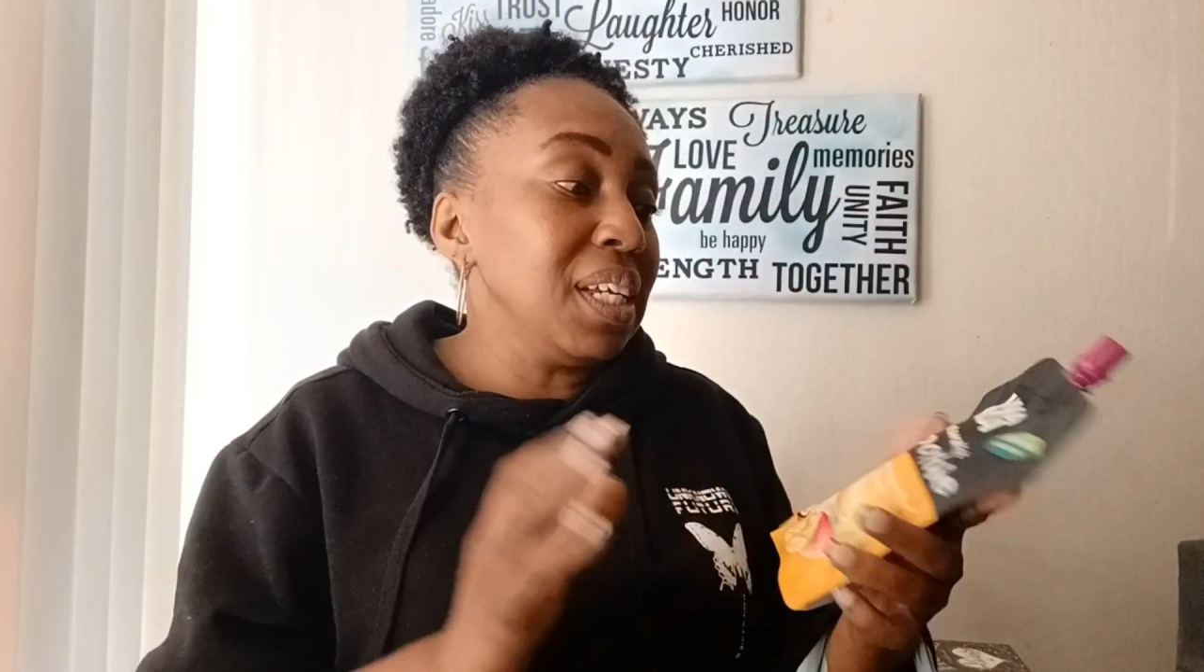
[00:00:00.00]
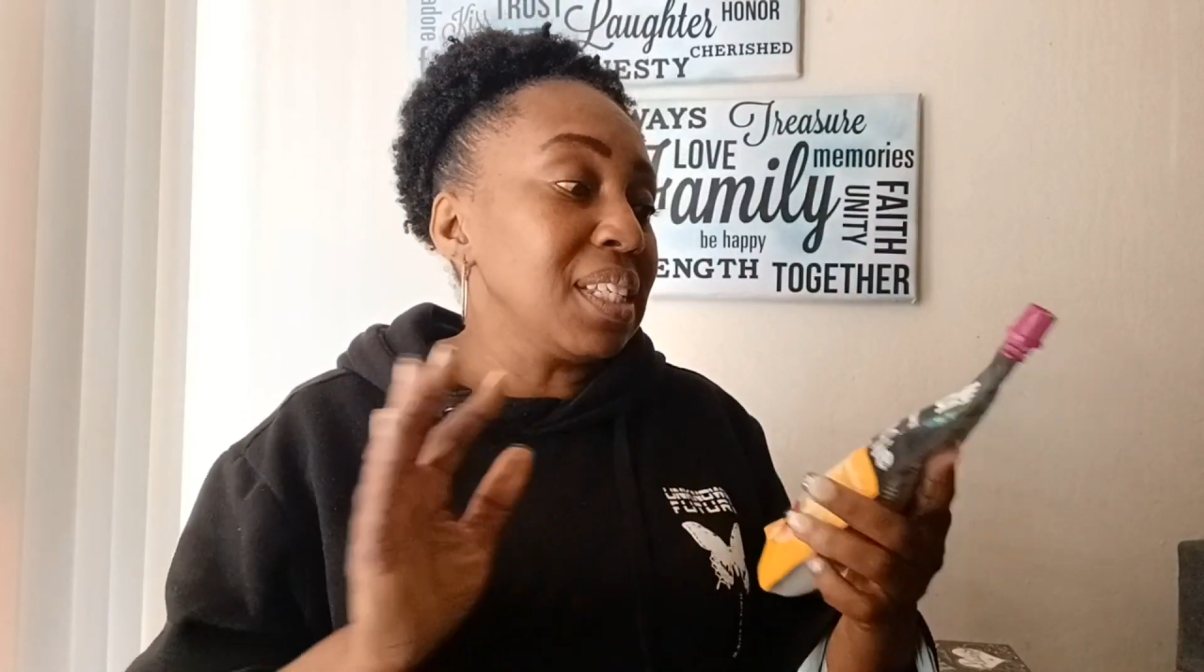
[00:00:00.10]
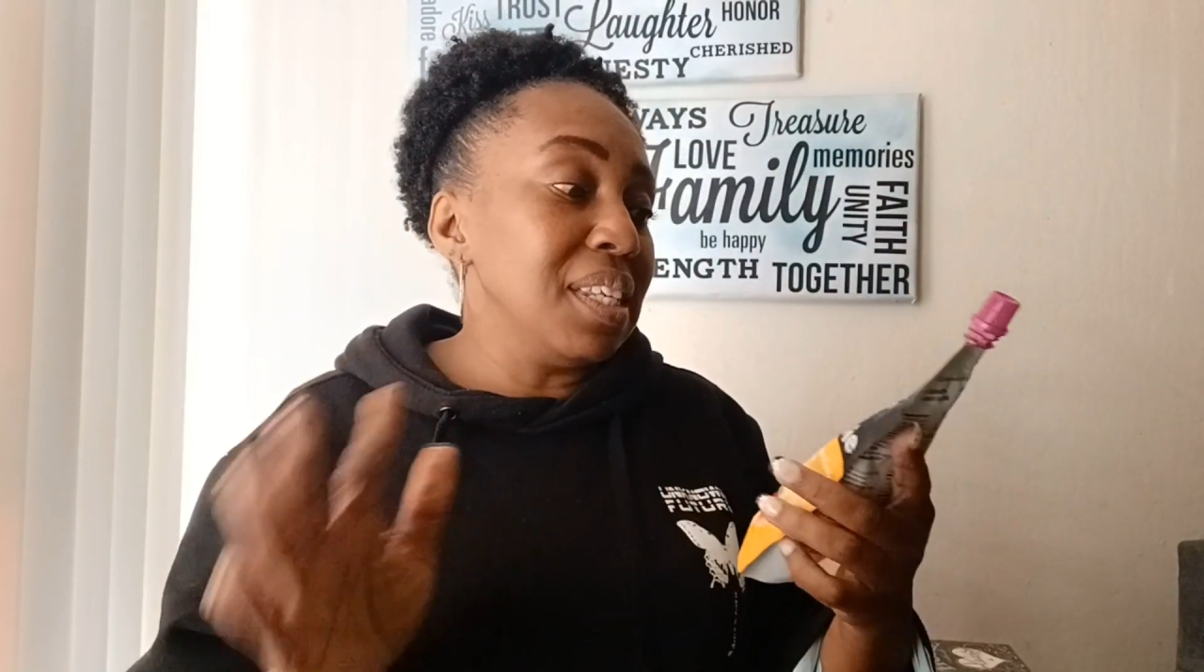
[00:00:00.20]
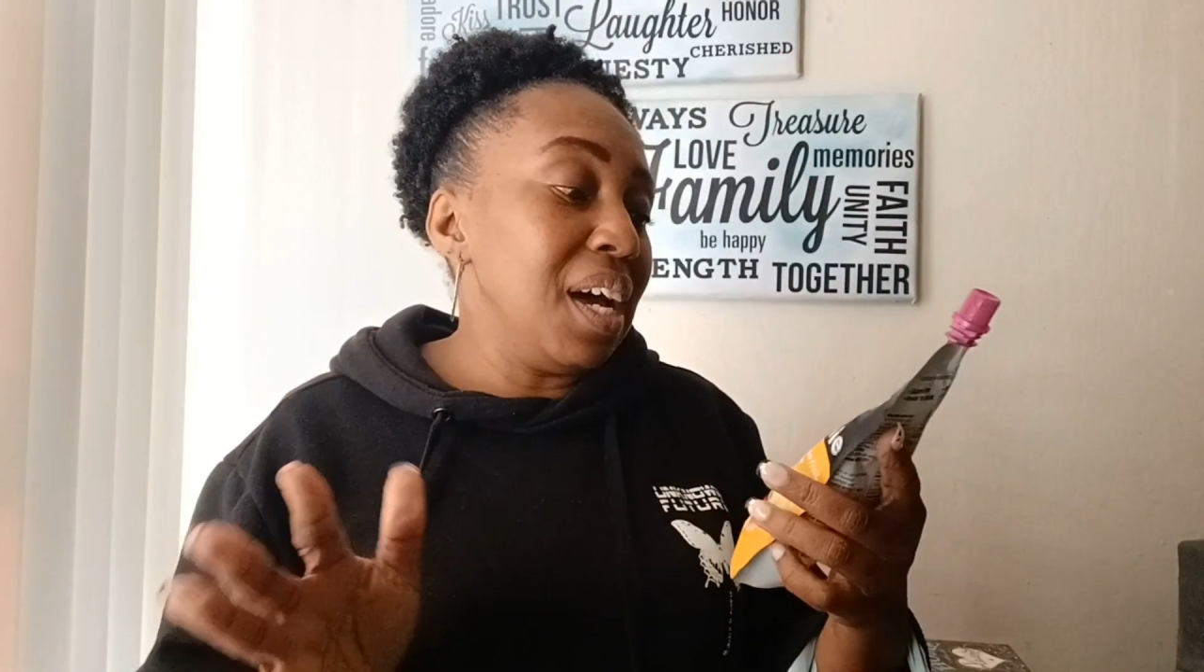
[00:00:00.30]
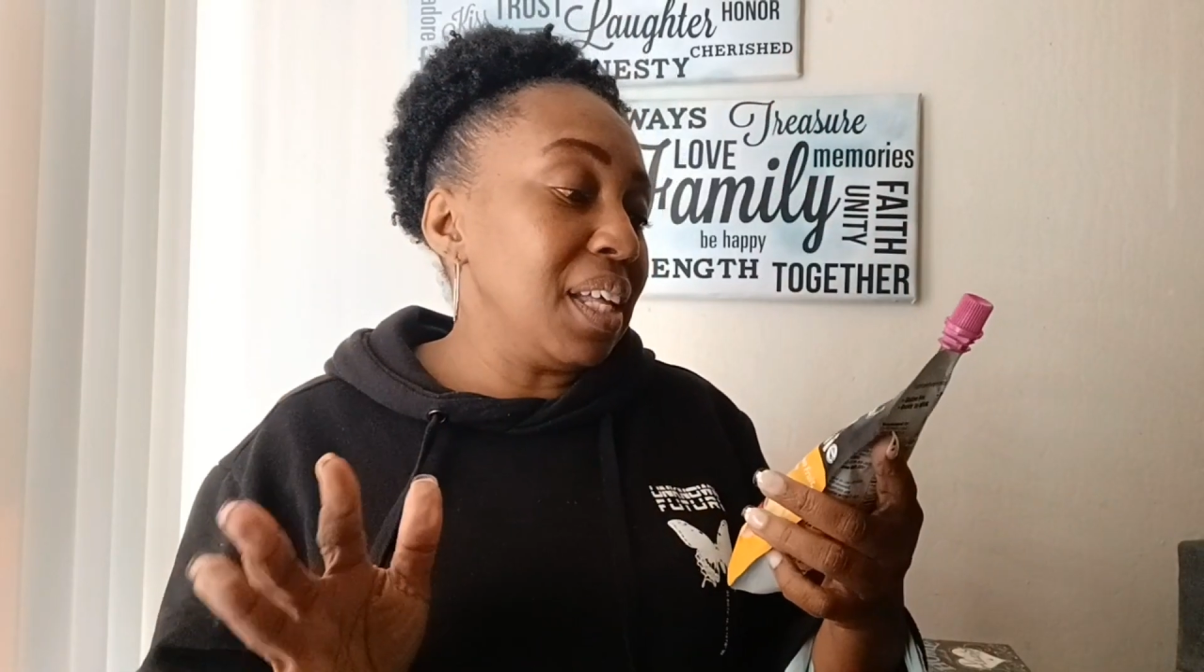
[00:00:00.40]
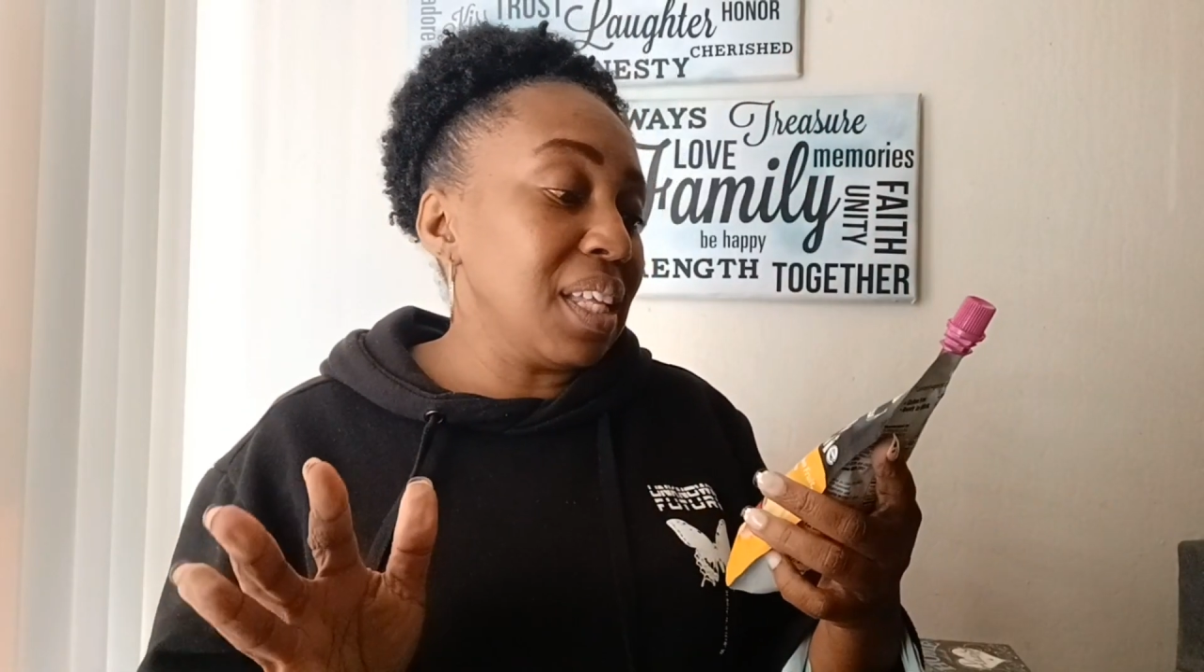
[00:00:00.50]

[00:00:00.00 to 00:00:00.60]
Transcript: it's not